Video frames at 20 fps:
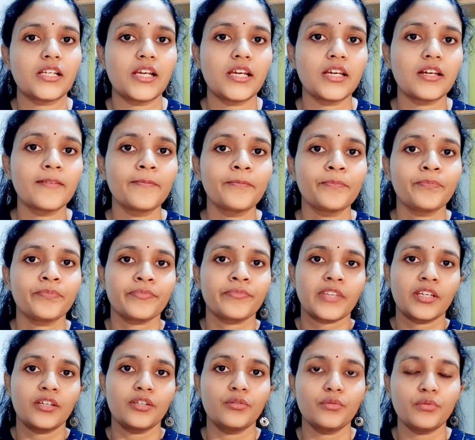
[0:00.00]
Like
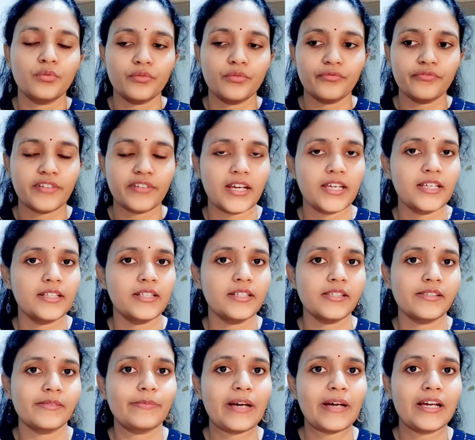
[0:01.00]
you fry
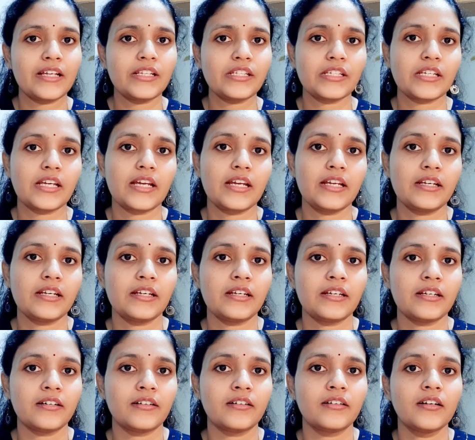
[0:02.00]
this batch, and